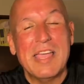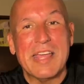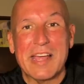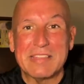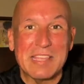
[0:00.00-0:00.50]

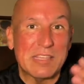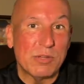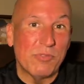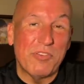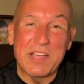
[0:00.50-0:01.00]
And I think
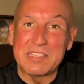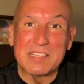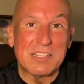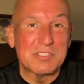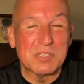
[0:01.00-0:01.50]
you'll find
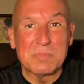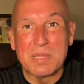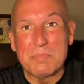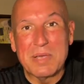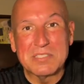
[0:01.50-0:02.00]
that they're some of
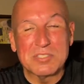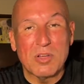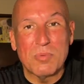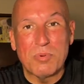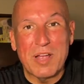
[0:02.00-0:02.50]
the best
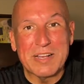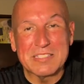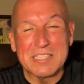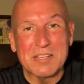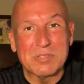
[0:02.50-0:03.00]
salt
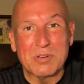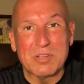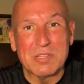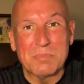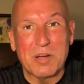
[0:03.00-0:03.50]
products out there
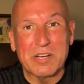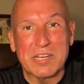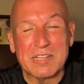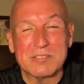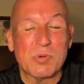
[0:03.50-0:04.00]
on the
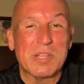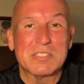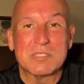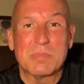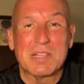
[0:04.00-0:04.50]
market, as well
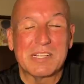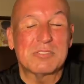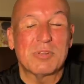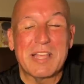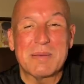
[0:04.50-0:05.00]
as some
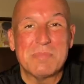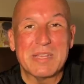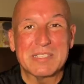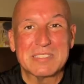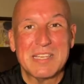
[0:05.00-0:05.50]
electrolyte
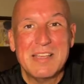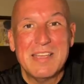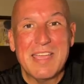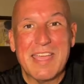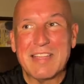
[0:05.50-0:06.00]
mix
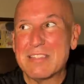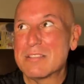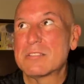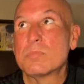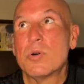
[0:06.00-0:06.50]
and
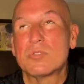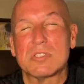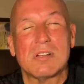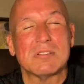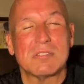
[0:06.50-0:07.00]
the smoke
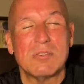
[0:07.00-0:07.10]
salts.